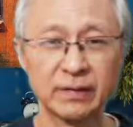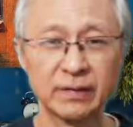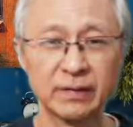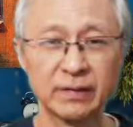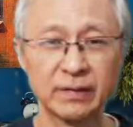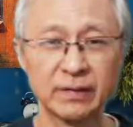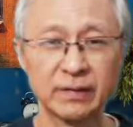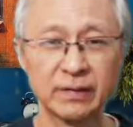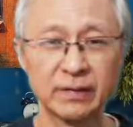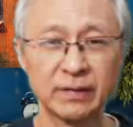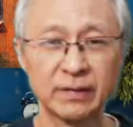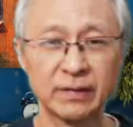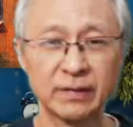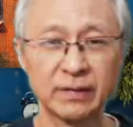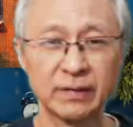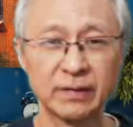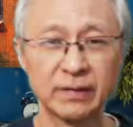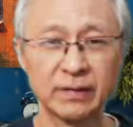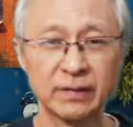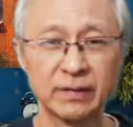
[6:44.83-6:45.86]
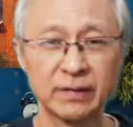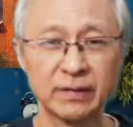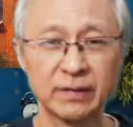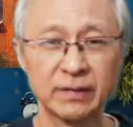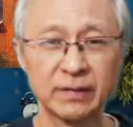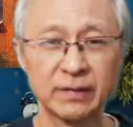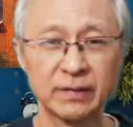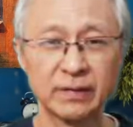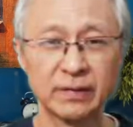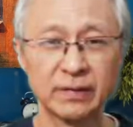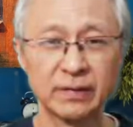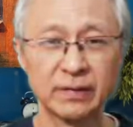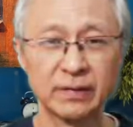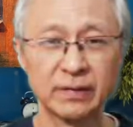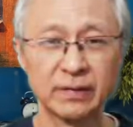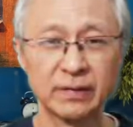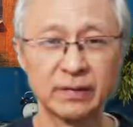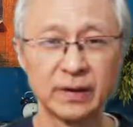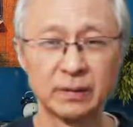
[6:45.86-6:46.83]
The treatment procedure is
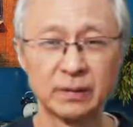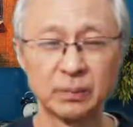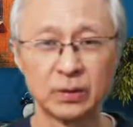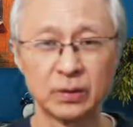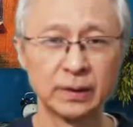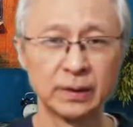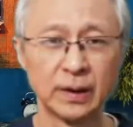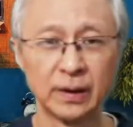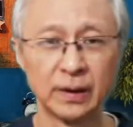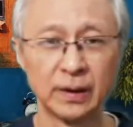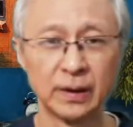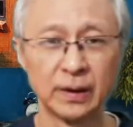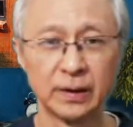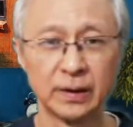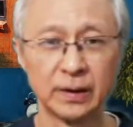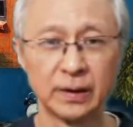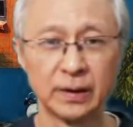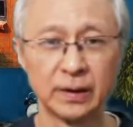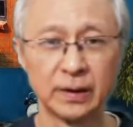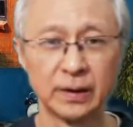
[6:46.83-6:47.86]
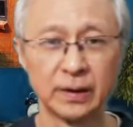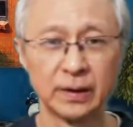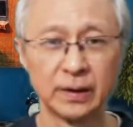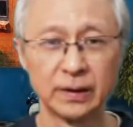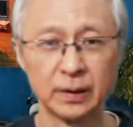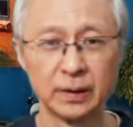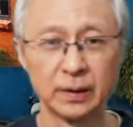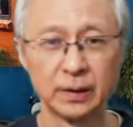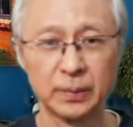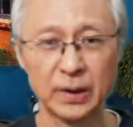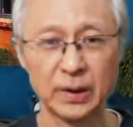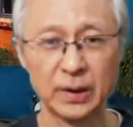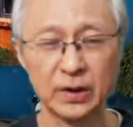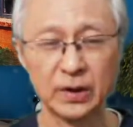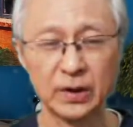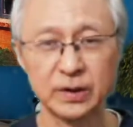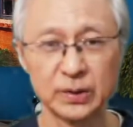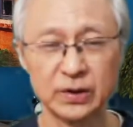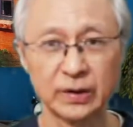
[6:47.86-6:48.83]
simple. The patient is positioned
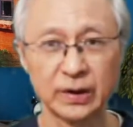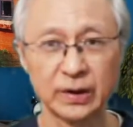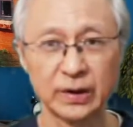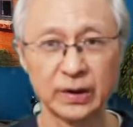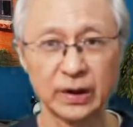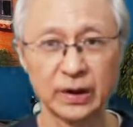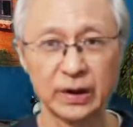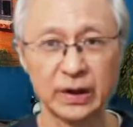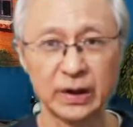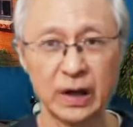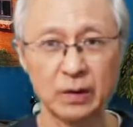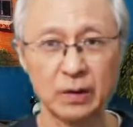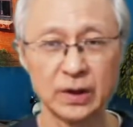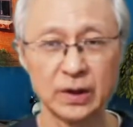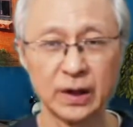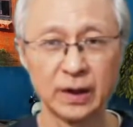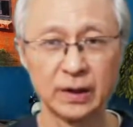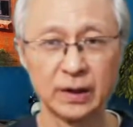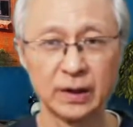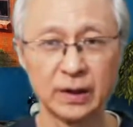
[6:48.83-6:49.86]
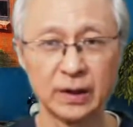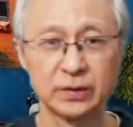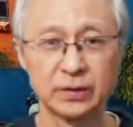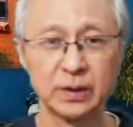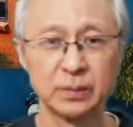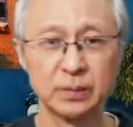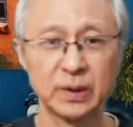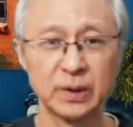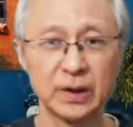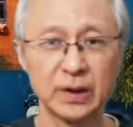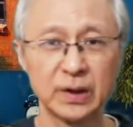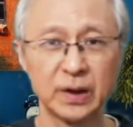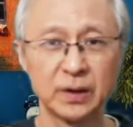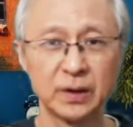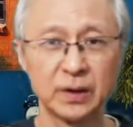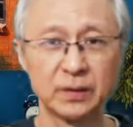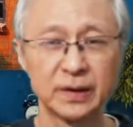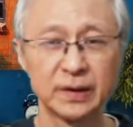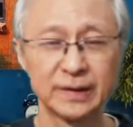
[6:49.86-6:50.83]
on the couch. The treatment area
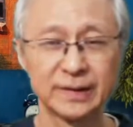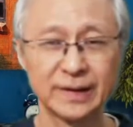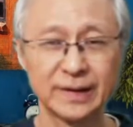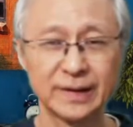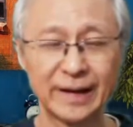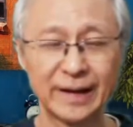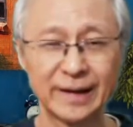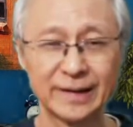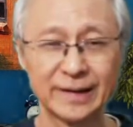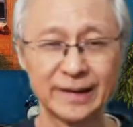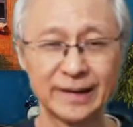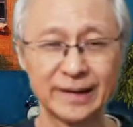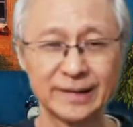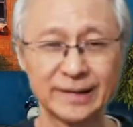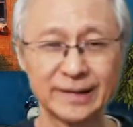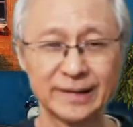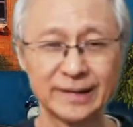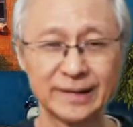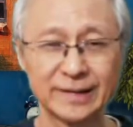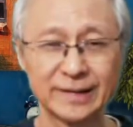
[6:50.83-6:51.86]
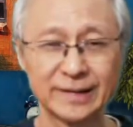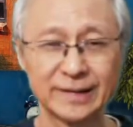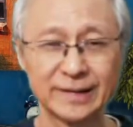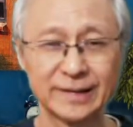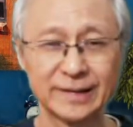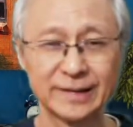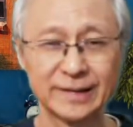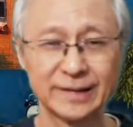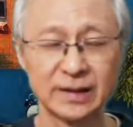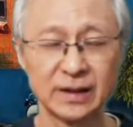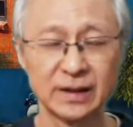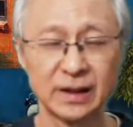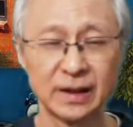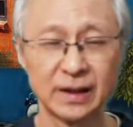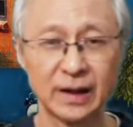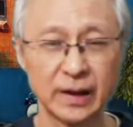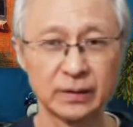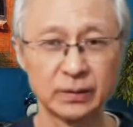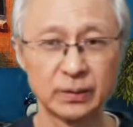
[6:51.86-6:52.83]
is cleansed. Eyes are
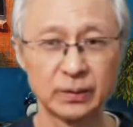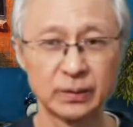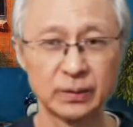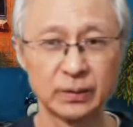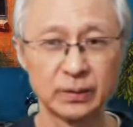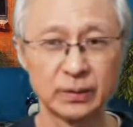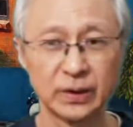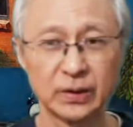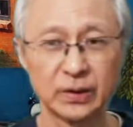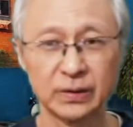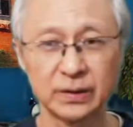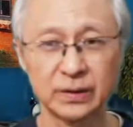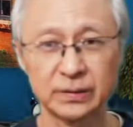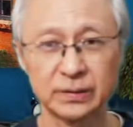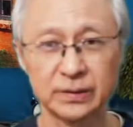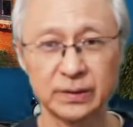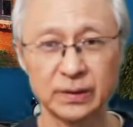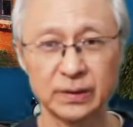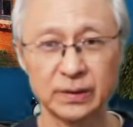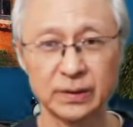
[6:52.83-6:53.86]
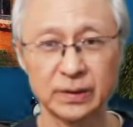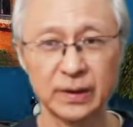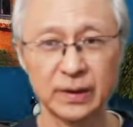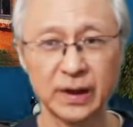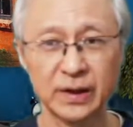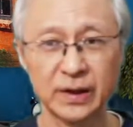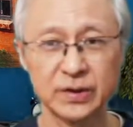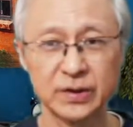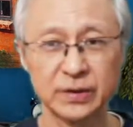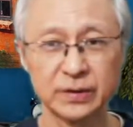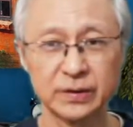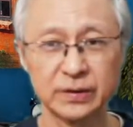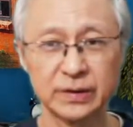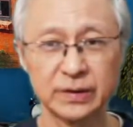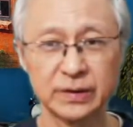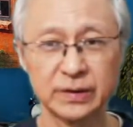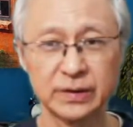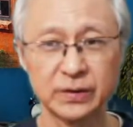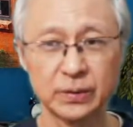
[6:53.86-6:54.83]
protected with goggles or eye shields as
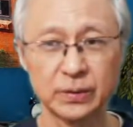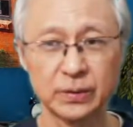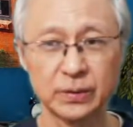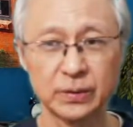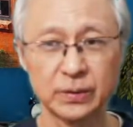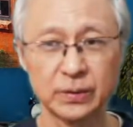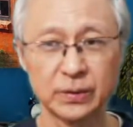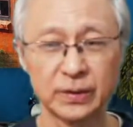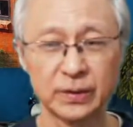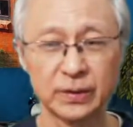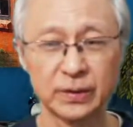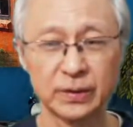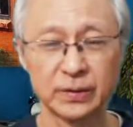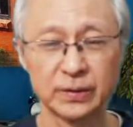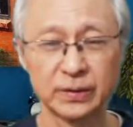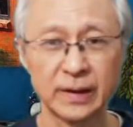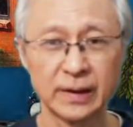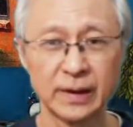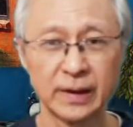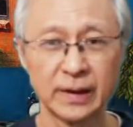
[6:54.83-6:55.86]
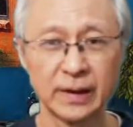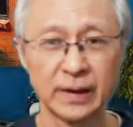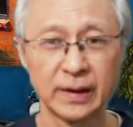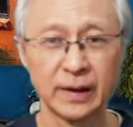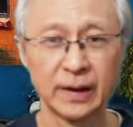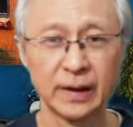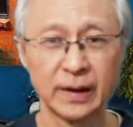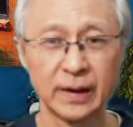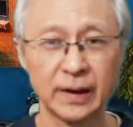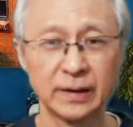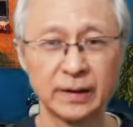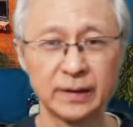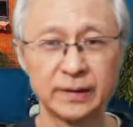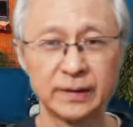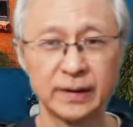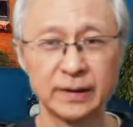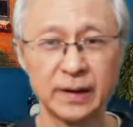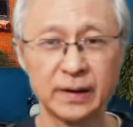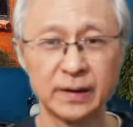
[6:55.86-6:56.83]
shown on the right, and a thin
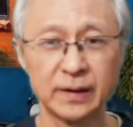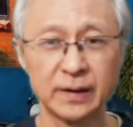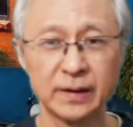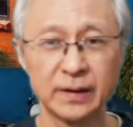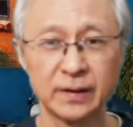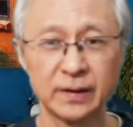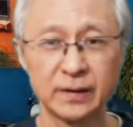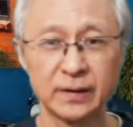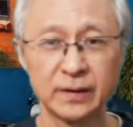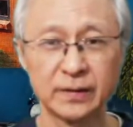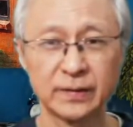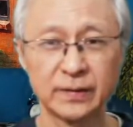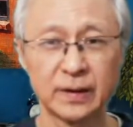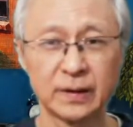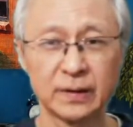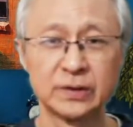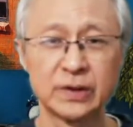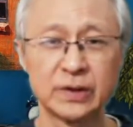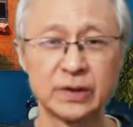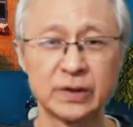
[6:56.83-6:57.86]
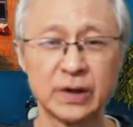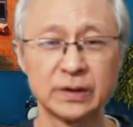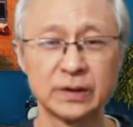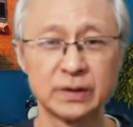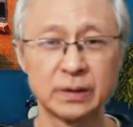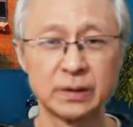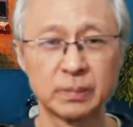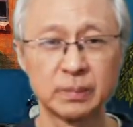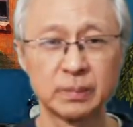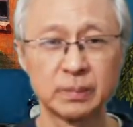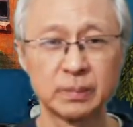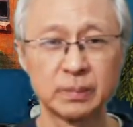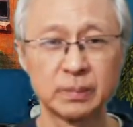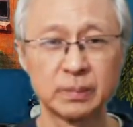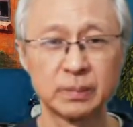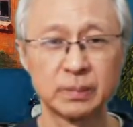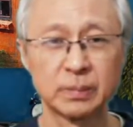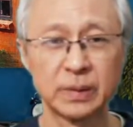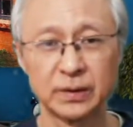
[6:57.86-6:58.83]
layer of gel is applied to
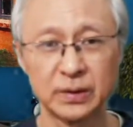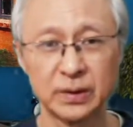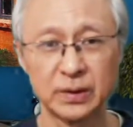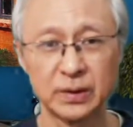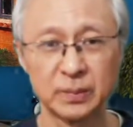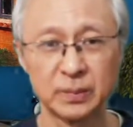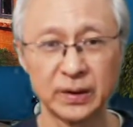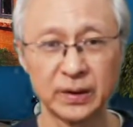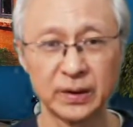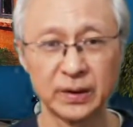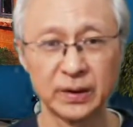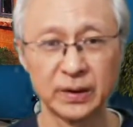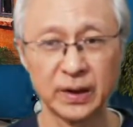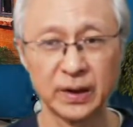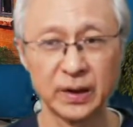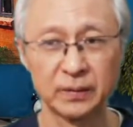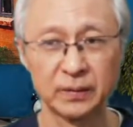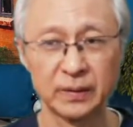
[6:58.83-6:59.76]
the treatment area.